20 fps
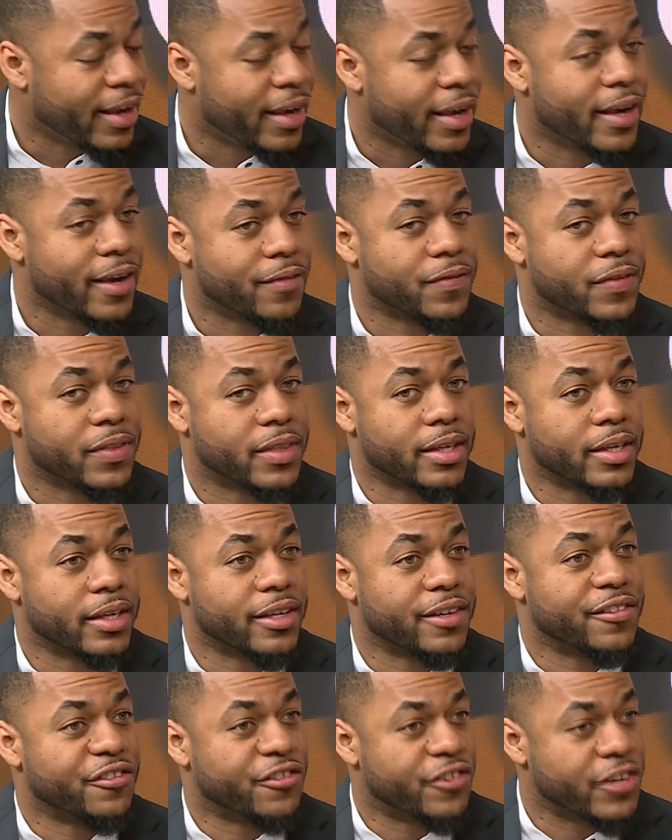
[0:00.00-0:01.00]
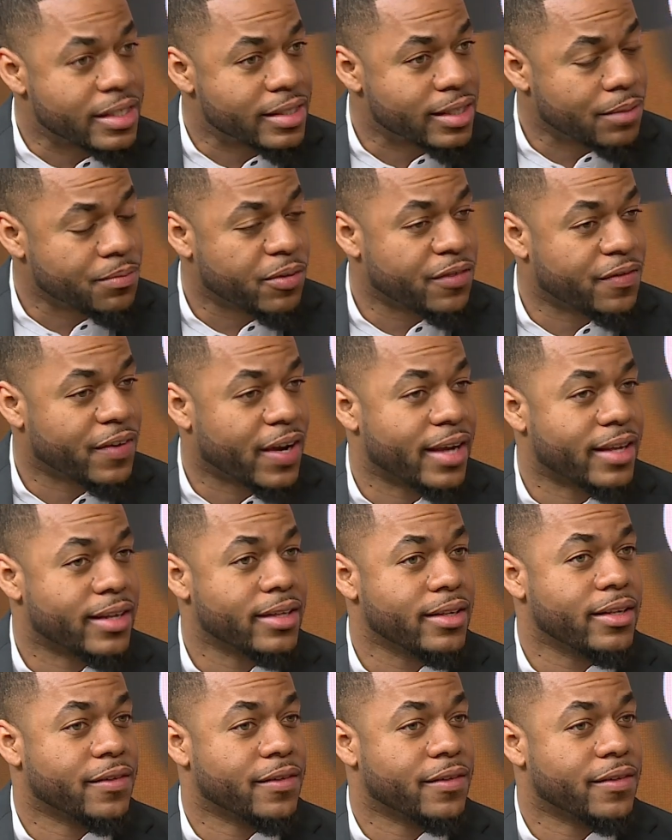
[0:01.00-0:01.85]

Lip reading: If the reason provided,